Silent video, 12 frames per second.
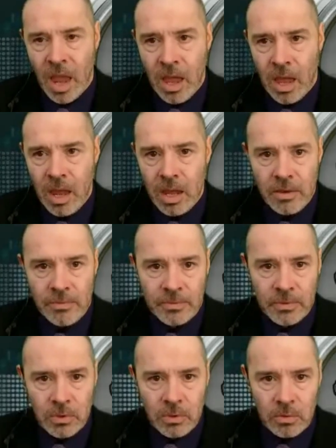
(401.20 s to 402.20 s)
If
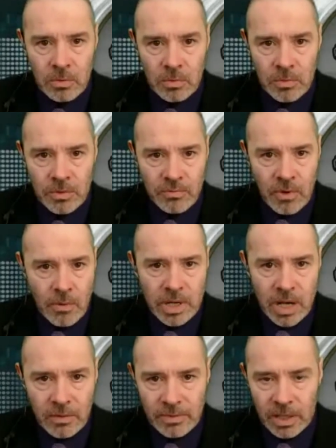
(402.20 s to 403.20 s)
you throw
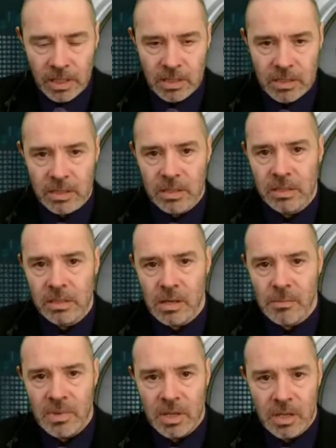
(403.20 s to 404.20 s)
enough links at
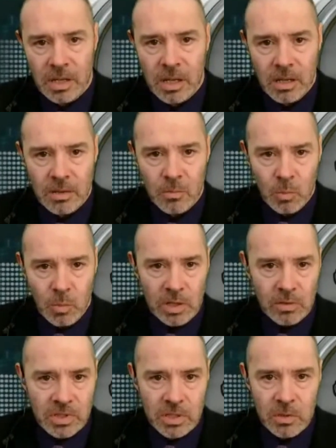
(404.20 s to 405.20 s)
something, it will
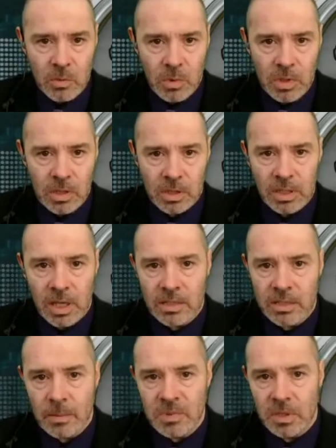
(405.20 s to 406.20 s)
still work. Yes,
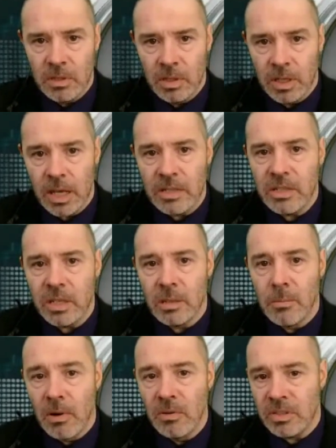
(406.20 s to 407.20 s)
absolutely. Is it the
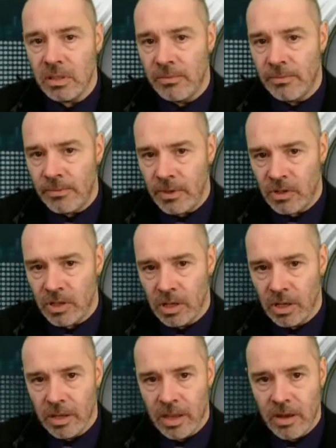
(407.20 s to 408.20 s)
most efficient
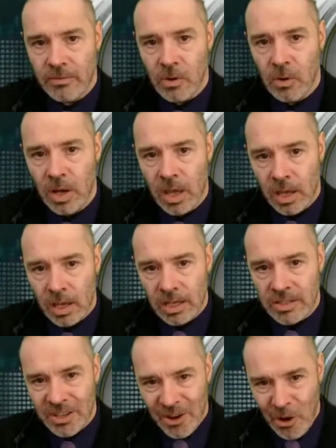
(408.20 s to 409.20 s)
and therefore
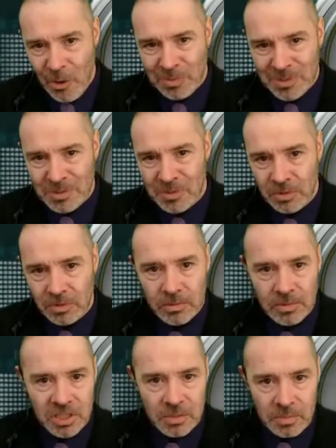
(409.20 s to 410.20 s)
is it optimal,
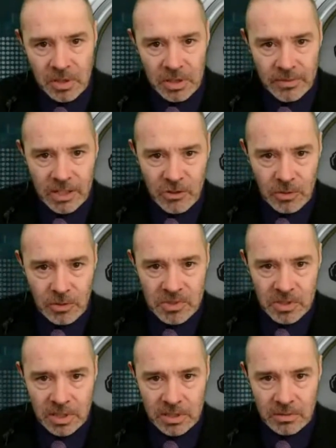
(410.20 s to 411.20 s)
which is part of our job
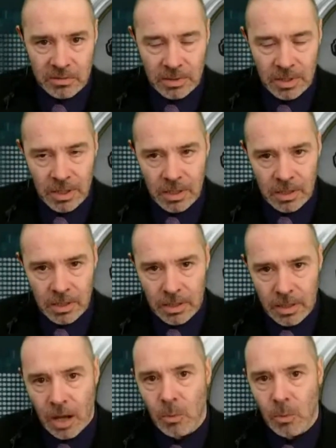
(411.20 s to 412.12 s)
title? No.